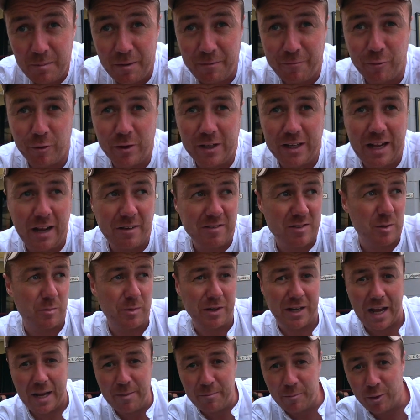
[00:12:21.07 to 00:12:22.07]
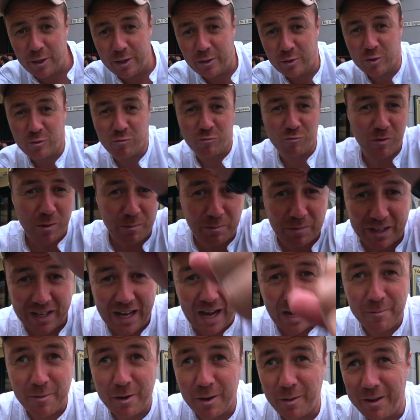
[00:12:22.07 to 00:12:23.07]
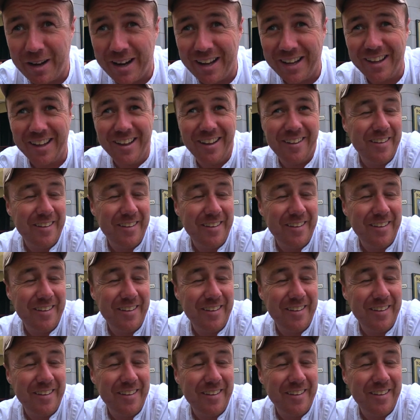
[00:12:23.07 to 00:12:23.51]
be funny now, someone came by and just ripped the camera away.